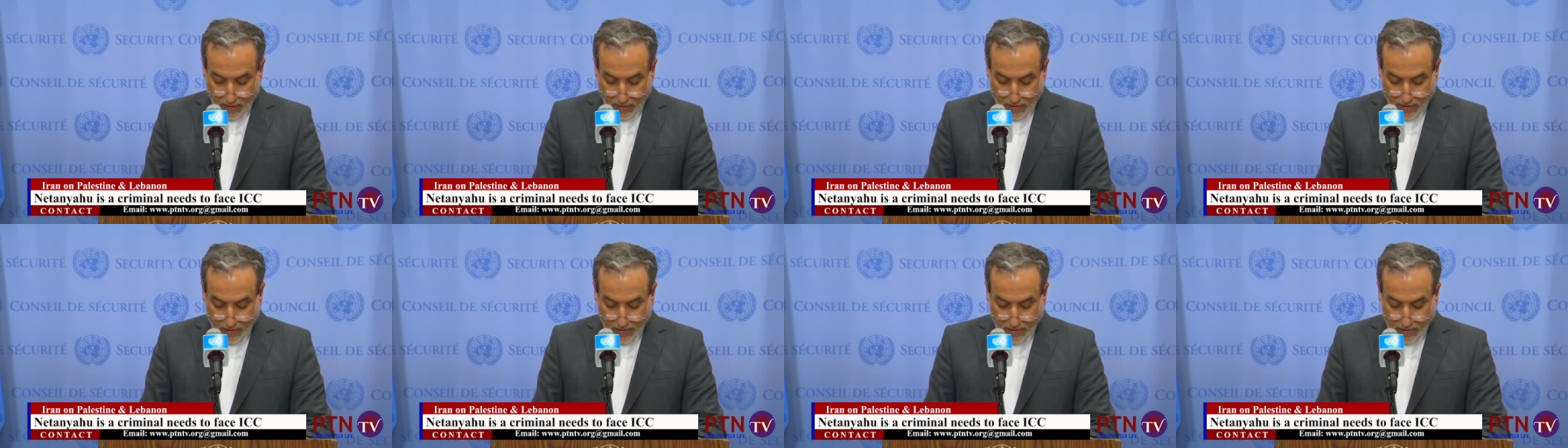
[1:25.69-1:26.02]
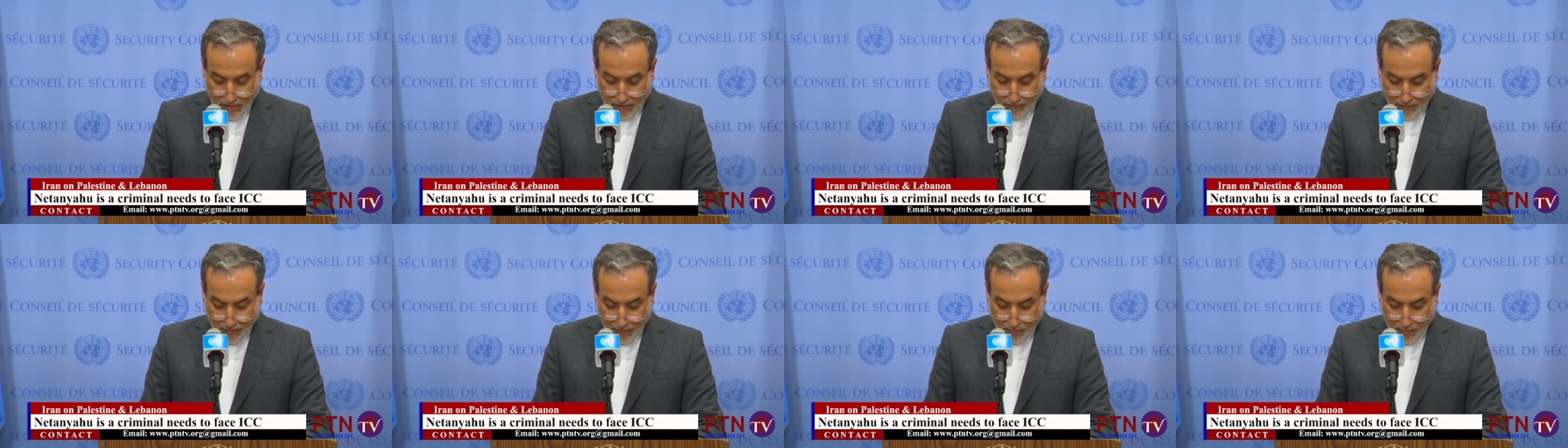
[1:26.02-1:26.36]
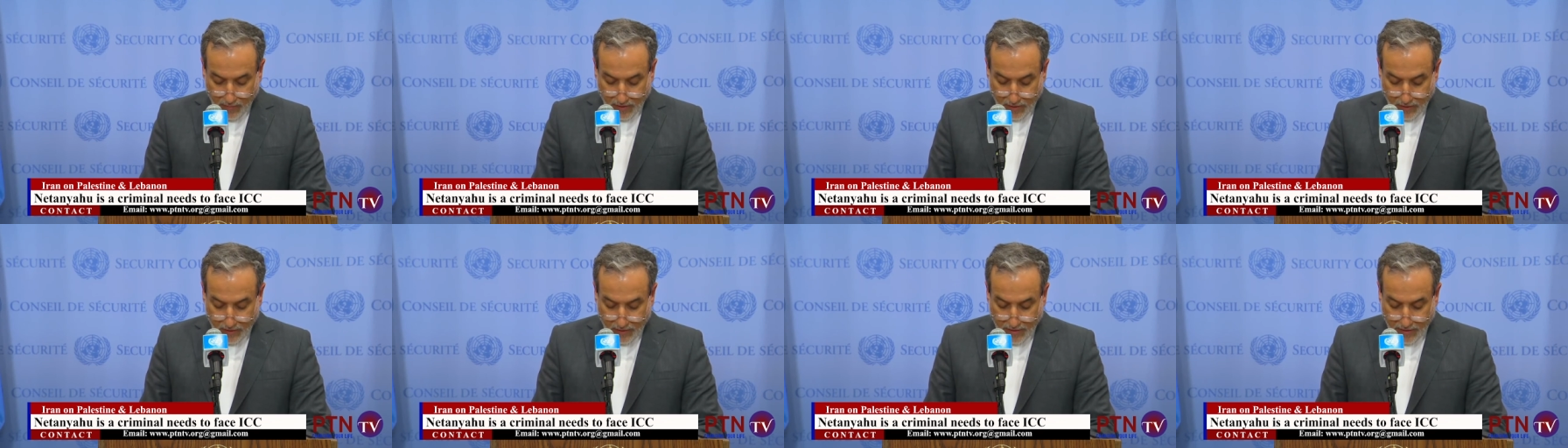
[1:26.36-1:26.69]
Seven
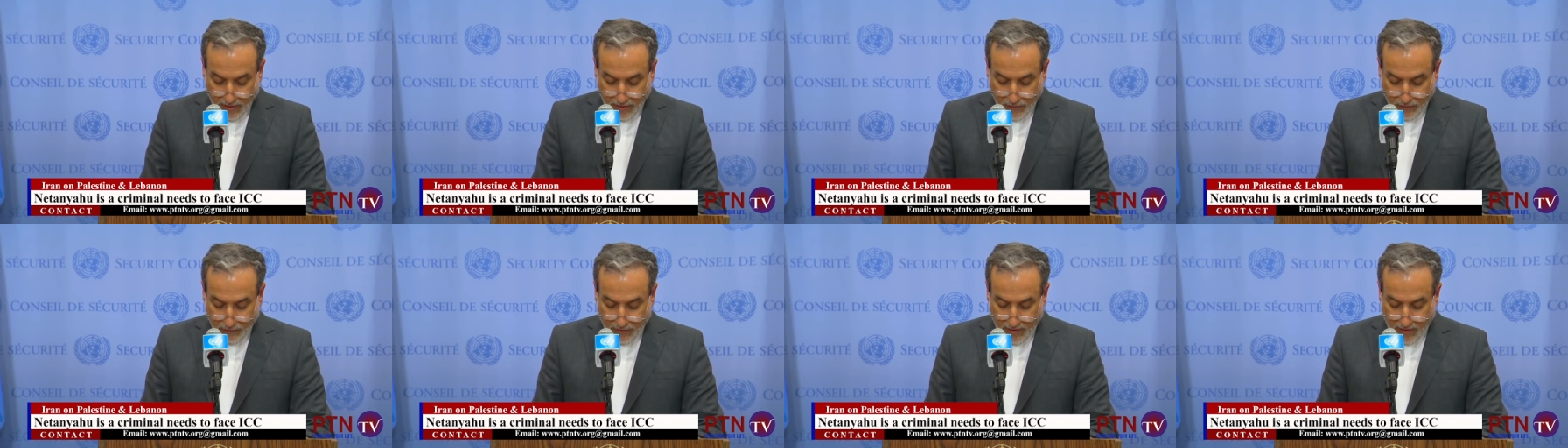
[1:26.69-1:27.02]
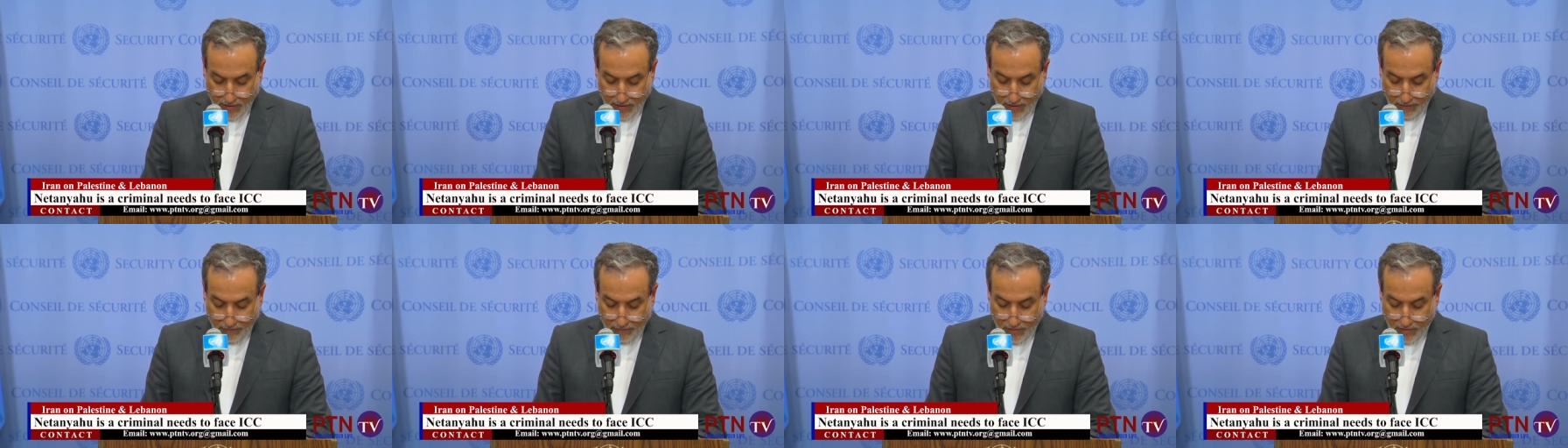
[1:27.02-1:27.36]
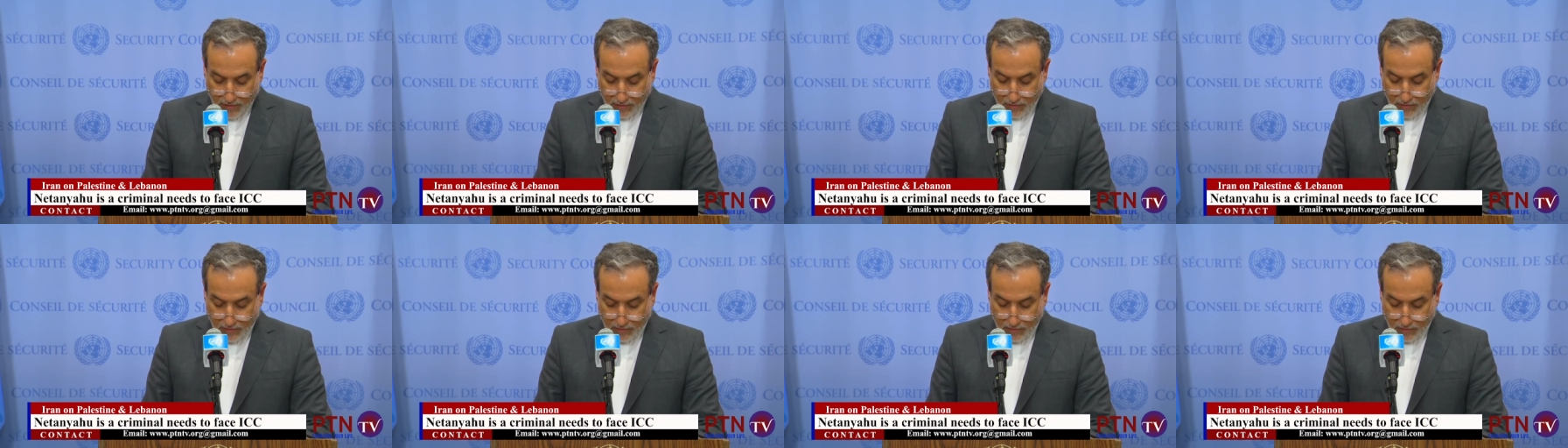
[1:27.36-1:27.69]
buildings were
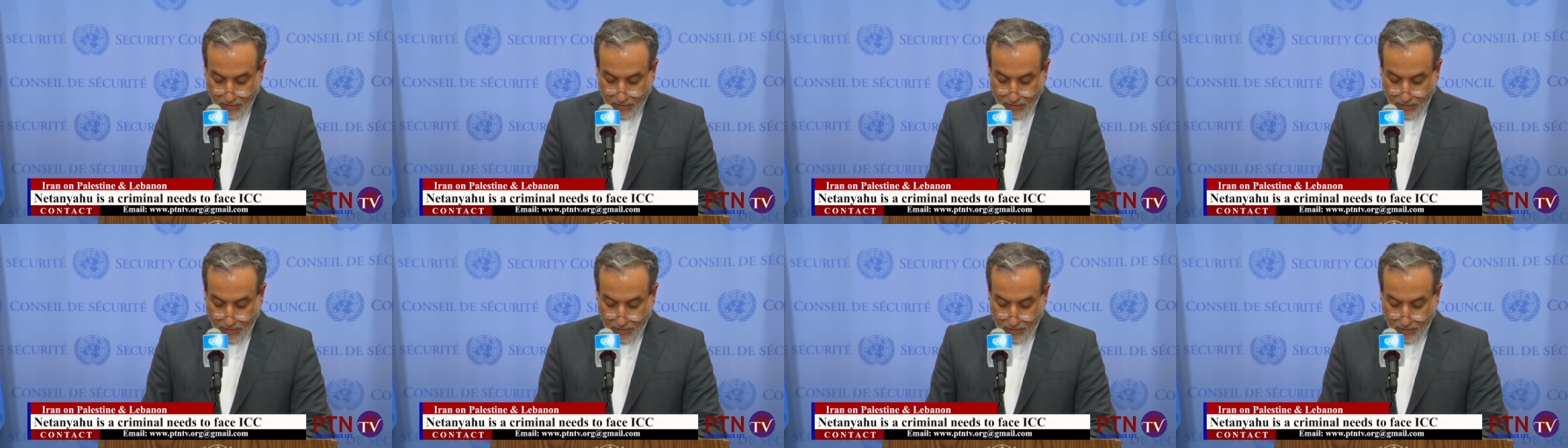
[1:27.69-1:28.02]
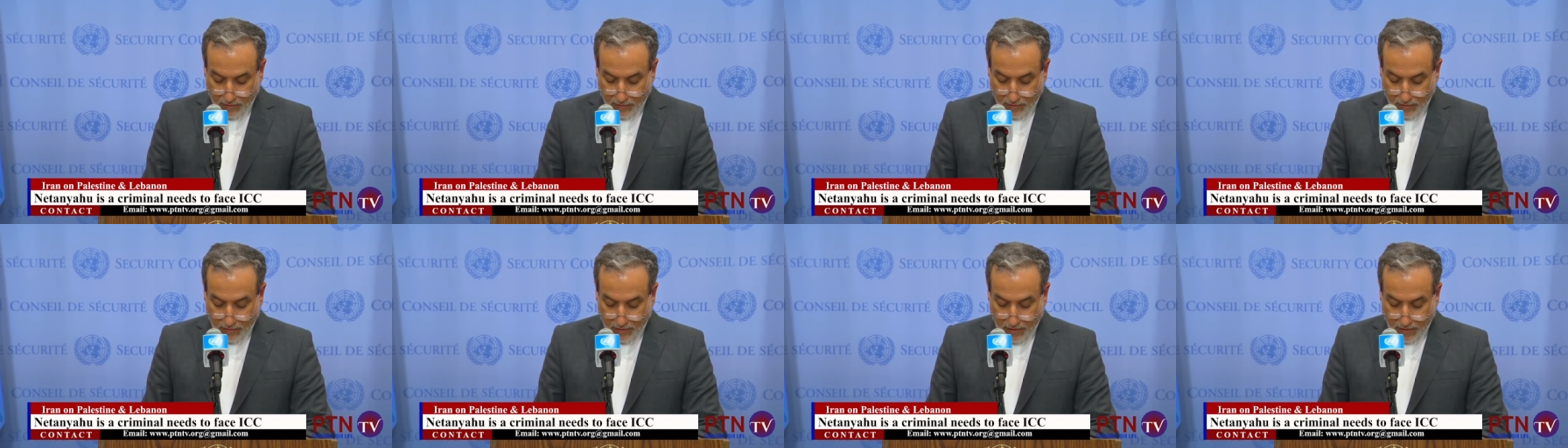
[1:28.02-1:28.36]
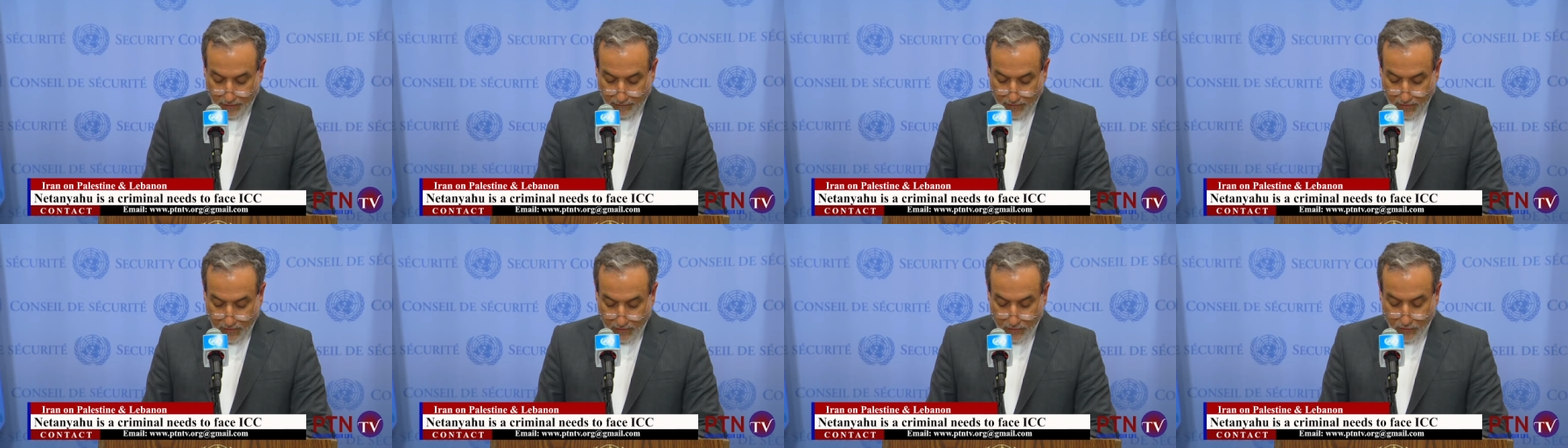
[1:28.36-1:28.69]
leveled
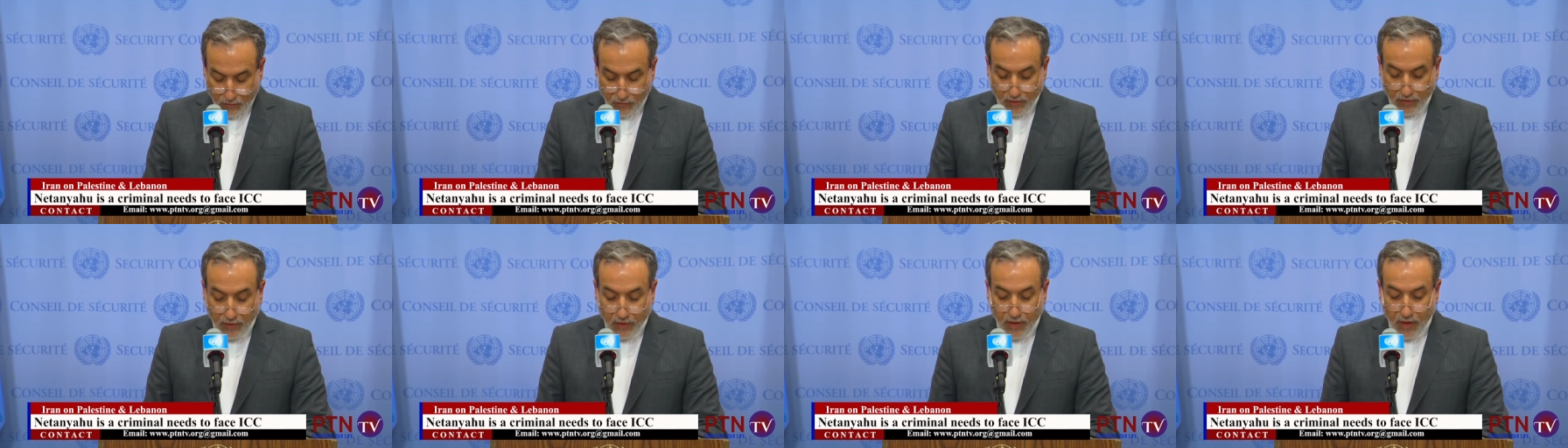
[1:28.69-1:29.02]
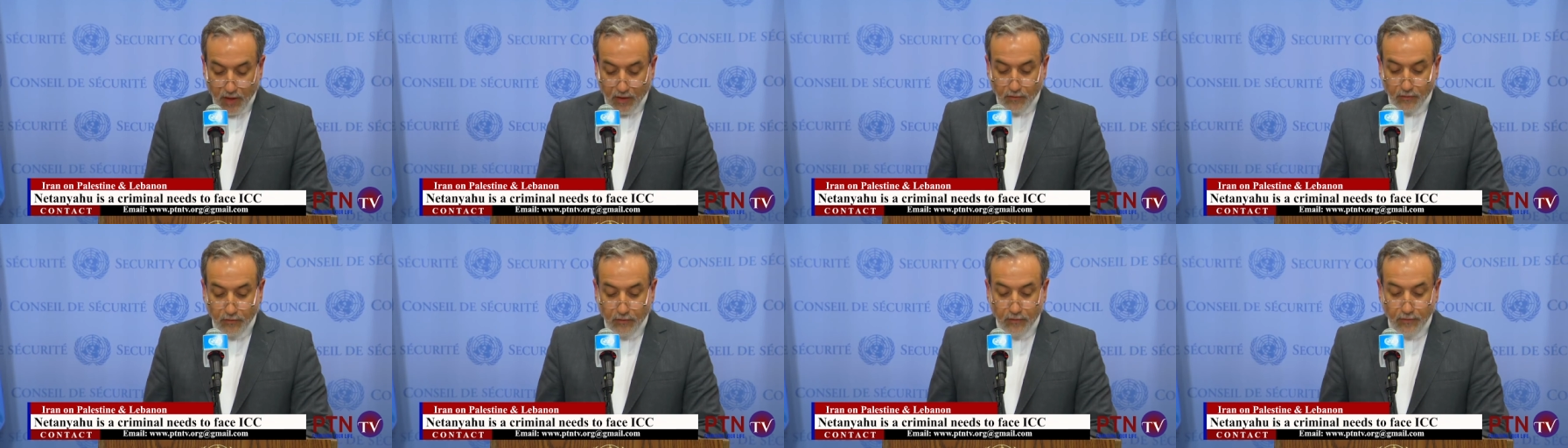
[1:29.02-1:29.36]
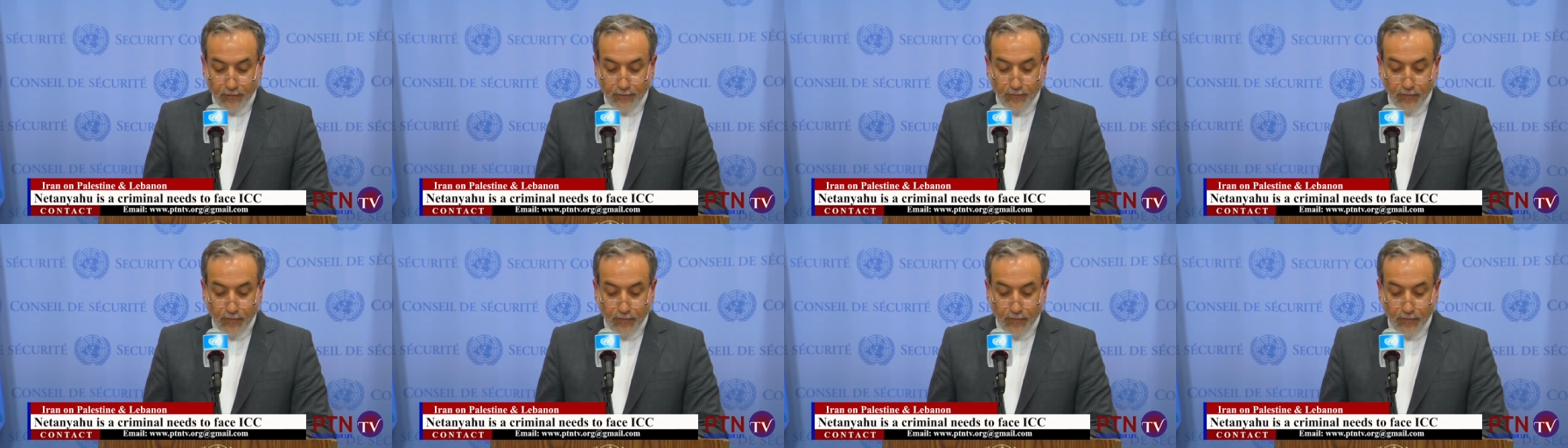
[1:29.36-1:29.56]
level to the ground.